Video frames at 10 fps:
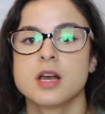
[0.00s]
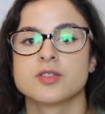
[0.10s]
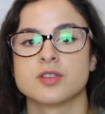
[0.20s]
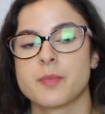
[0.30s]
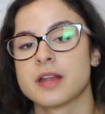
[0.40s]

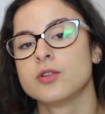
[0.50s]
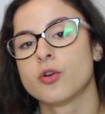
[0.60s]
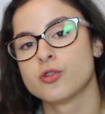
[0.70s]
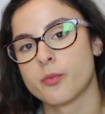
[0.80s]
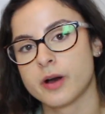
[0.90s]
So depending
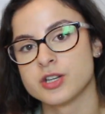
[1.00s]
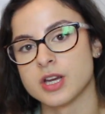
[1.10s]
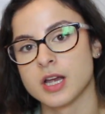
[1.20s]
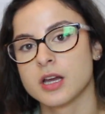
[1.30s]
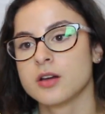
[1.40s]
on your
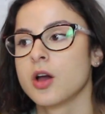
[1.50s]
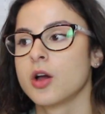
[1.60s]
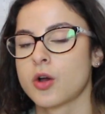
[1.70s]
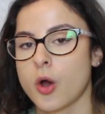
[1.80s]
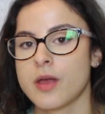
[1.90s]
budget,
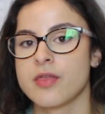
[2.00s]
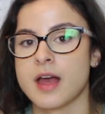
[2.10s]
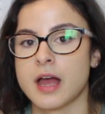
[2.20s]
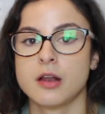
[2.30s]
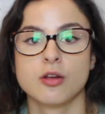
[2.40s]
go in
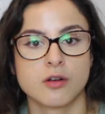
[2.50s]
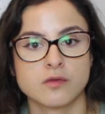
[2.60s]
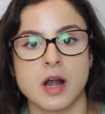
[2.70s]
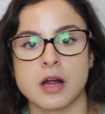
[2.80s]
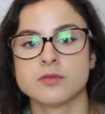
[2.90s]
there, look
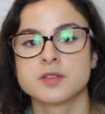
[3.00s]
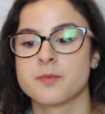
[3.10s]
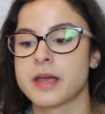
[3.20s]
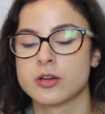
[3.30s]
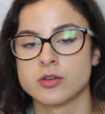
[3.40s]
around,
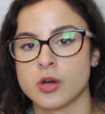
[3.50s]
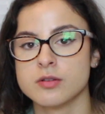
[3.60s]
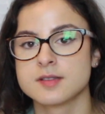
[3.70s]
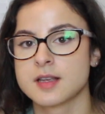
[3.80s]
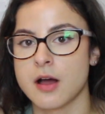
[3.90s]
make
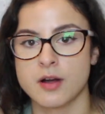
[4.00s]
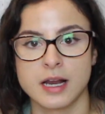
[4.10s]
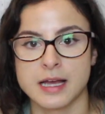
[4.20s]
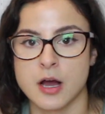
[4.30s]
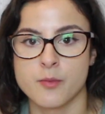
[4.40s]
notes,
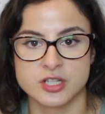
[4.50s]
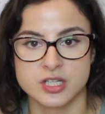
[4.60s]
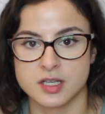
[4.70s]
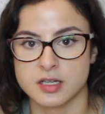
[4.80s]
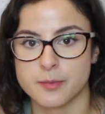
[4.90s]
calculate how much
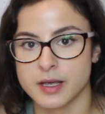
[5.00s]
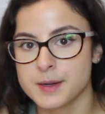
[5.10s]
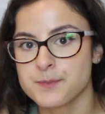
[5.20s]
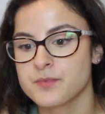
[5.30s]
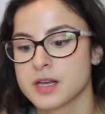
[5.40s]
it's going to
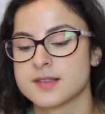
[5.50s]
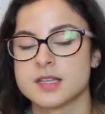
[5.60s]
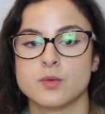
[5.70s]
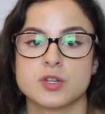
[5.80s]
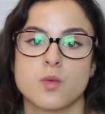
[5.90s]
be and
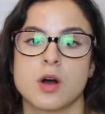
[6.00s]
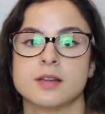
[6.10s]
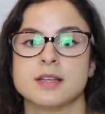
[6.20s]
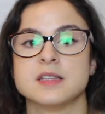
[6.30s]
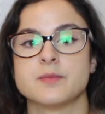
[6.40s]
see which
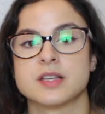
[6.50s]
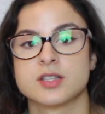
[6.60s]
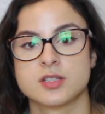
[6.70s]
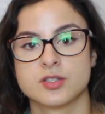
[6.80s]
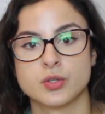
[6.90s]
one is
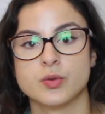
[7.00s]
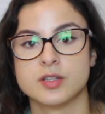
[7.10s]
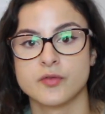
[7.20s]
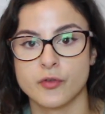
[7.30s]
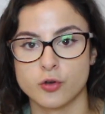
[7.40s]
best
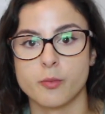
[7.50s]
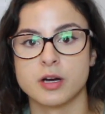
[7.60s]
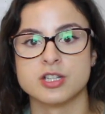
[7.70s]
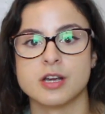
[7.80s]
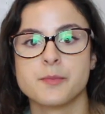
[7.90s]
suited for your
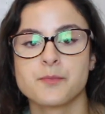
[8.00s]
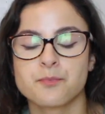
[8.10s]
budget.